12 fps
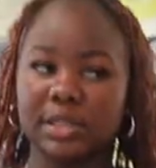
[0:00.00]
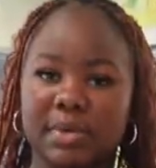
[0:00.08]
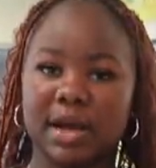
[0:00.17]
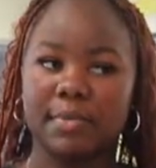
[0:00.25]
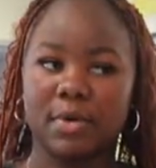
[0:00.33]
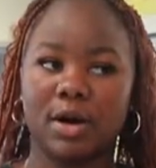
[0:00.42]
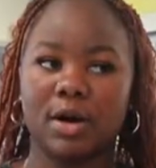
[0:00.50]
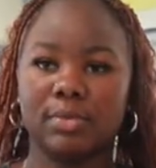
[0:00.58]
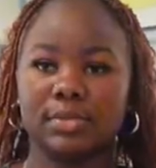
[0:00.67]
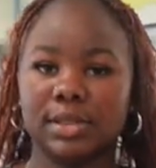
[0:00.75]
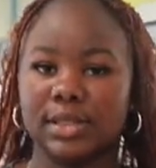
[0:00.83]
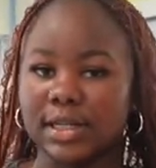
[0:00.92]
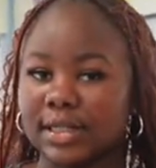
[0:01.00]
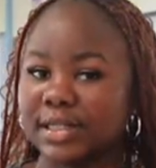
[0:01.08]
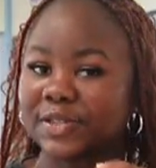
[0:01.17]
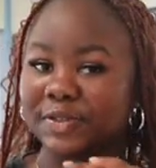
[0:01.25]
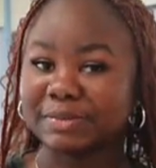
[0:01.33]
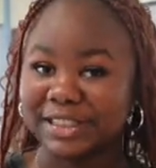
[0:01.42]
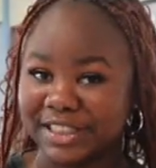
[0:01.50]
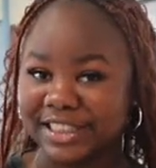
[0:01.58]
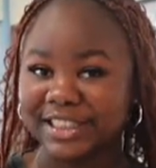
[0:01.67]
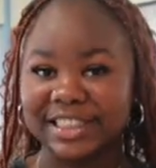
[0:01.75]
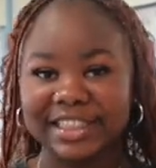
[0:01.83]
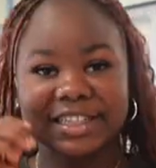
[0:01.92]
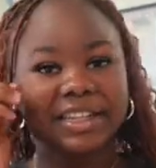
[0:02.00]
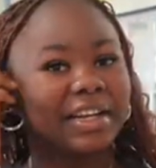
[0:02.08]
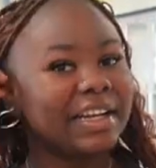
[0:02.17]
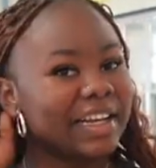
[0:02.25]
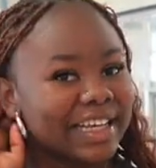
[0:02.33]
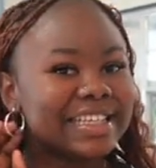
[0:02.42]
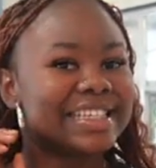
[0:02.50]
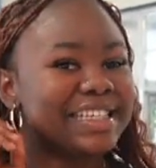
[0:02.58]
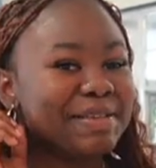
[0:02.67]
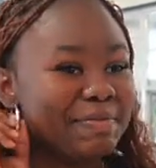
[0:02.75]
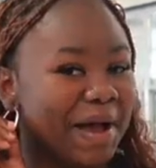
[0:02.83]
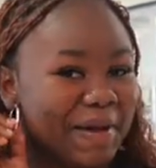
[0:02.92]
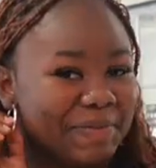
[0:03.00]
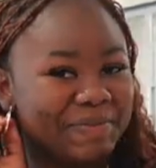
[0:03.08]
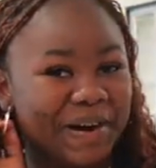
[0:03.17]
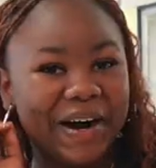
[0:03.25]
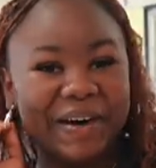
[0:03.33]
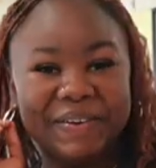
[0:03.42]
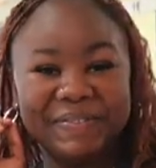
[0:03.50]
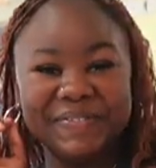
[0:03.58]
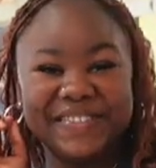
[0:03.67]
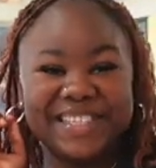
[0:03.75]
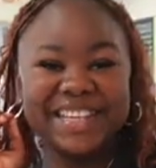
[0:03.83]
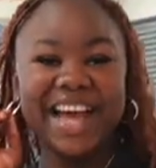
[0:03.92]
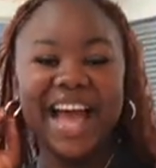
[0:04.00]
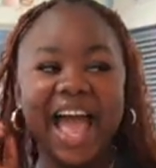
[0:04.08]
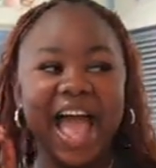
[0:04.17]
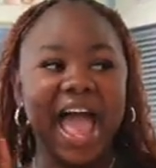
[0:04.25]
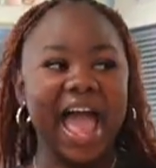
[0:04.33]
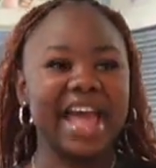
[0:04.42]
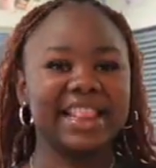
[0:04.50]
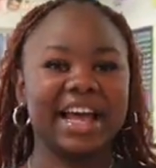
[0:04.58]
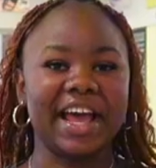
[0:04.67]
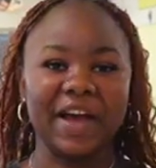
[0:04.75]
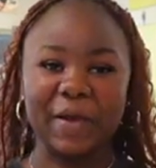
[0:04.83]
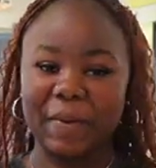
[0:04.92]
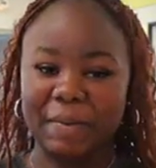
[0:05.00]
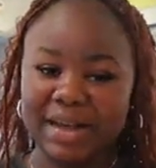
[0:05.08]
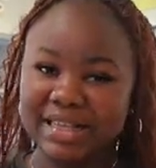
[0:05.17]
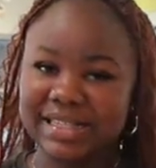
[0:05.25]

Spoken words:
is my mom's, this is from Shein, this is my mom's, and the hair by my